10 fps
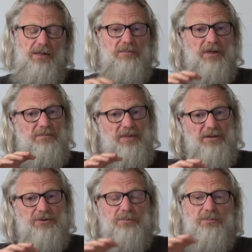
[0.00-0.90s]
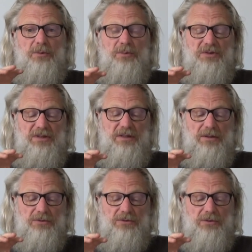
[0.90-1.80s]
by Belgian publishing
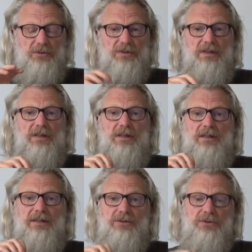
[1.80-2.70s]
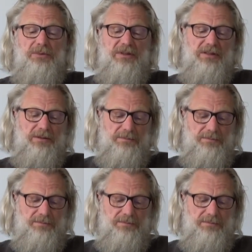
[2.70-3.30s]
house called Letterwerk.